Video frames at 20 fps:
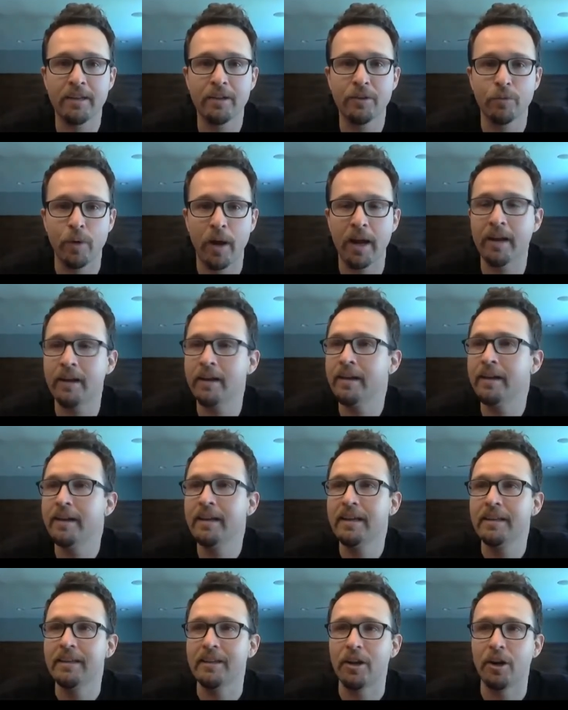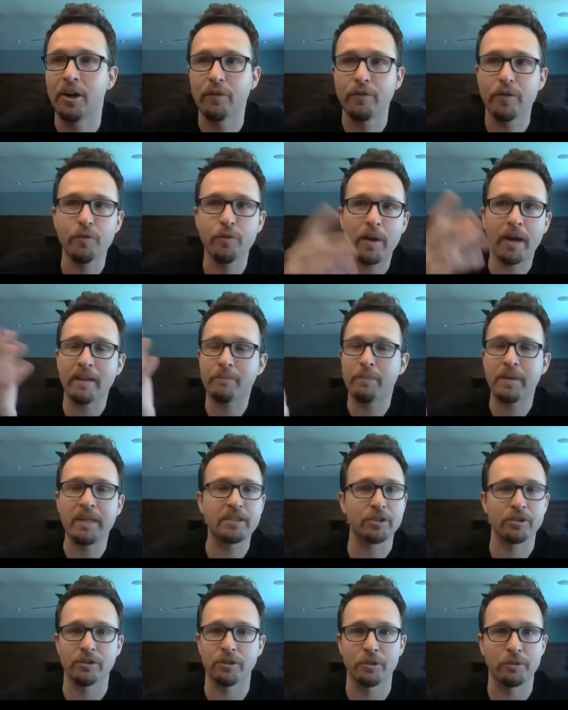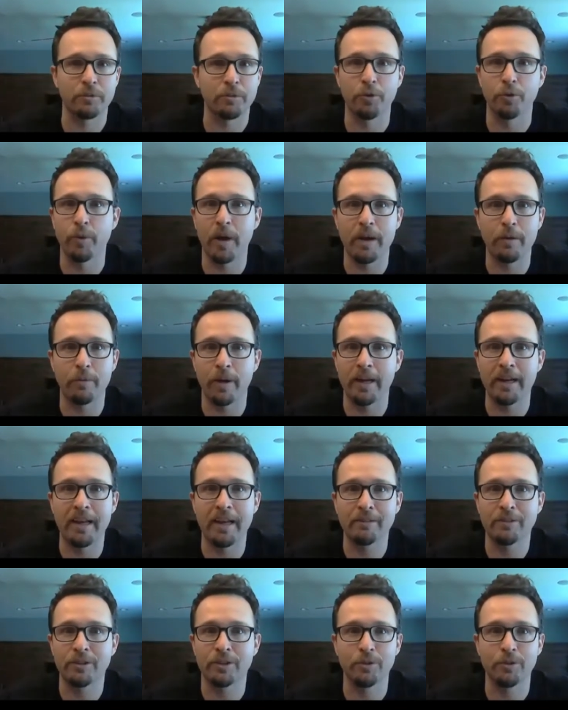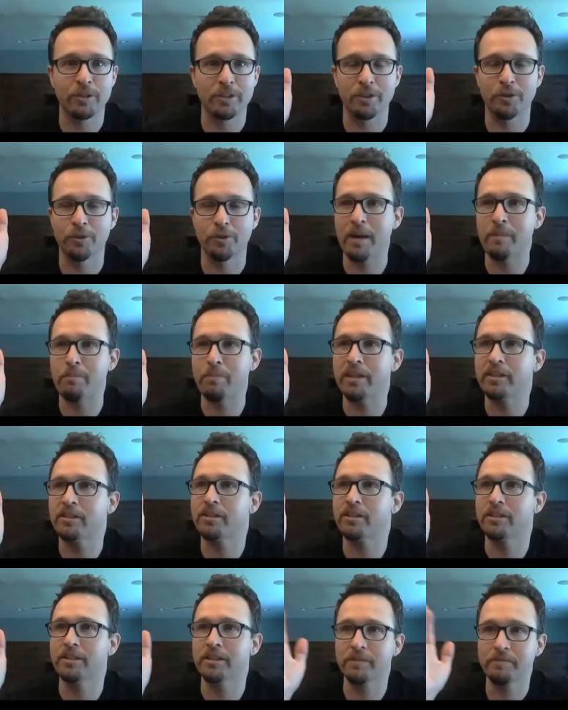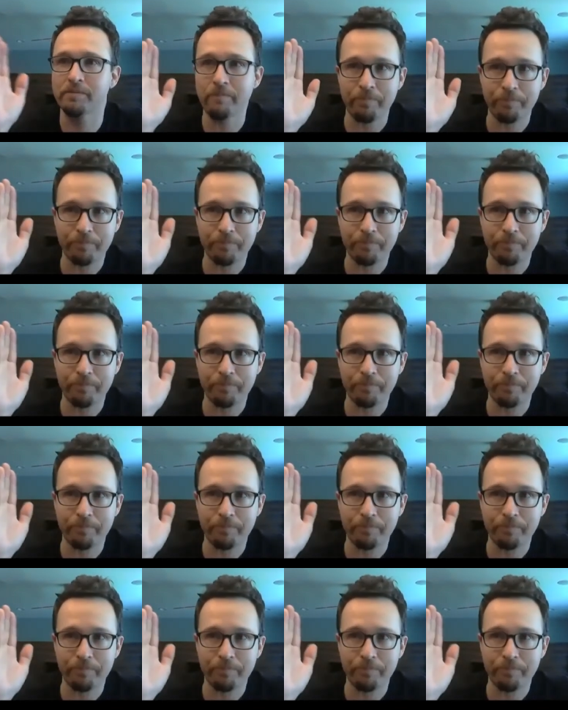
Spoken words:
right? You know, if you went, peaches are great right now too. It's a great peach season.